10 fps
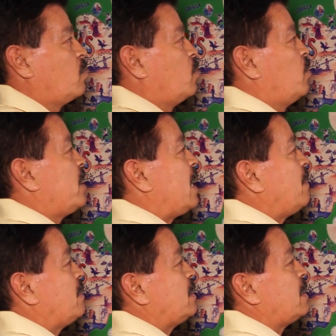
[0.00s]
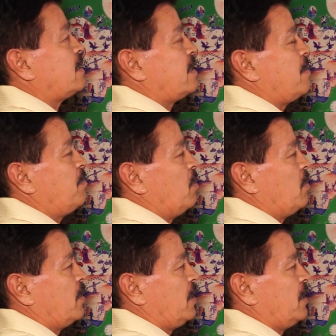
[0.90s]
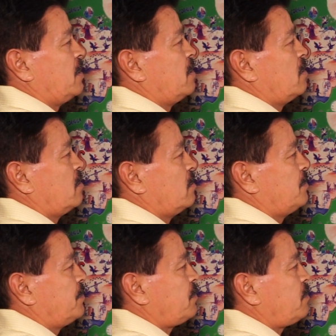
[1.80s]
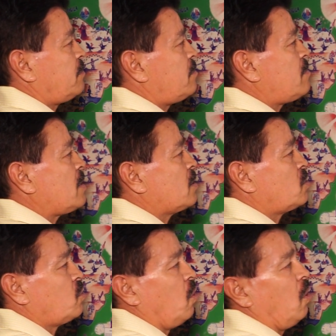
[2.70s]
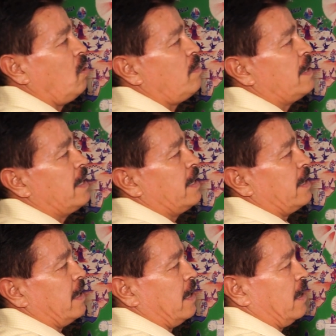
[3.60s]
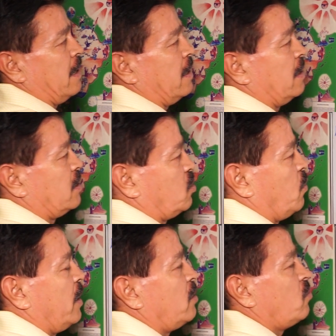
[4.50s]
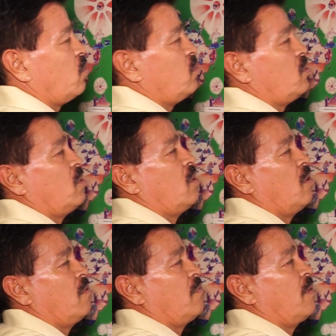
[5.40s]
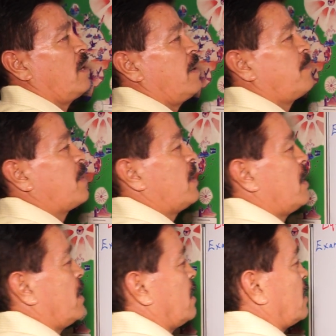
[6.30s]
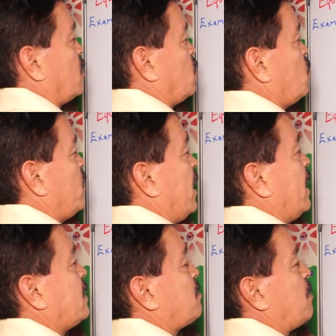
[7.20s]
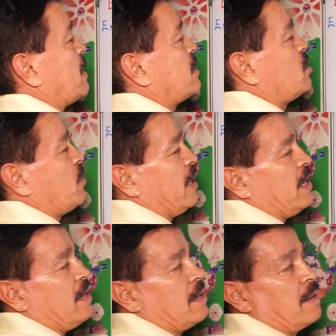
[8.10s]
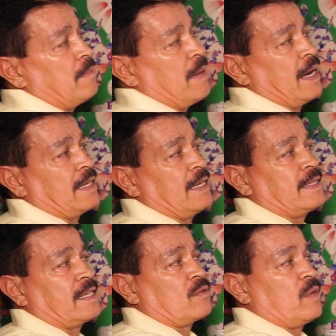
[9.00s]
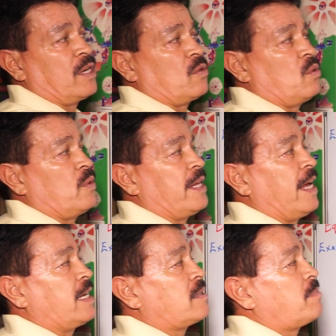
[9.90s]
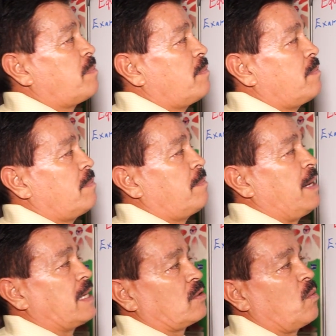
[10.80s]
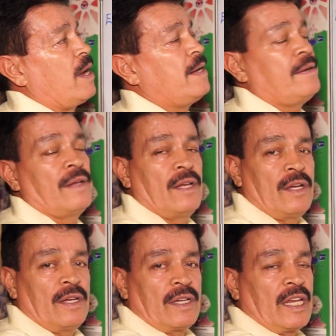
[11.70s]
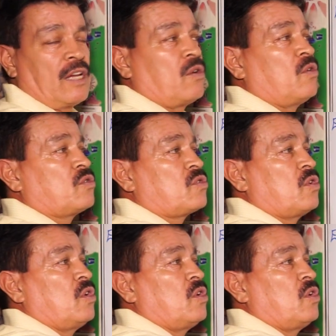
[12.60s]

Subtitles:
We have this example here. Solve a square root of 2x plus 3 minus a square root x plus 1 equals